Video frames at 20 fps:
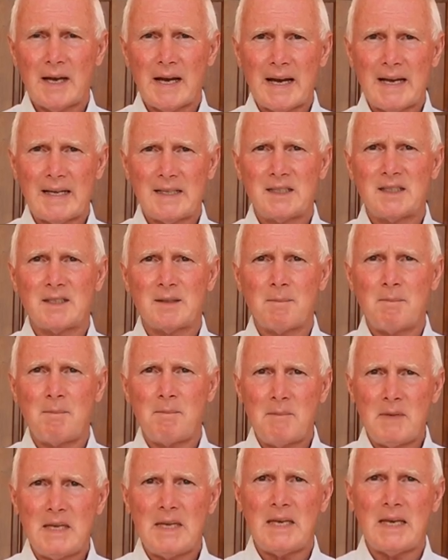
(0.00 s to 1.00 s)
and
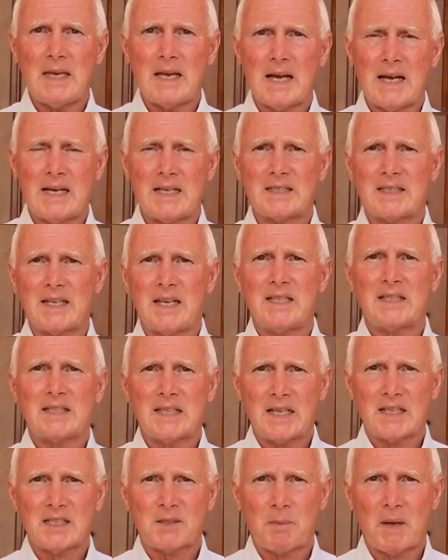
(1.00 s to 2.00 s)
me as a
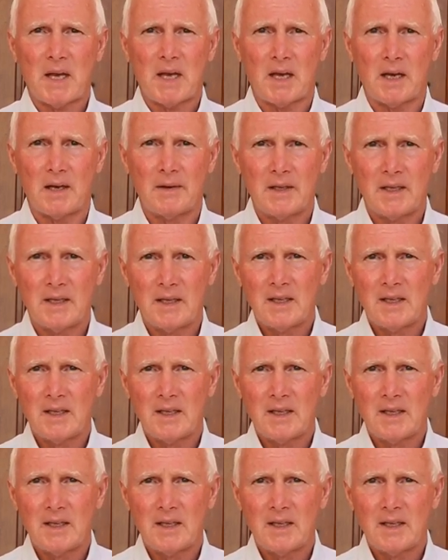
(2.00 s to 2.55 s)
taxpayer?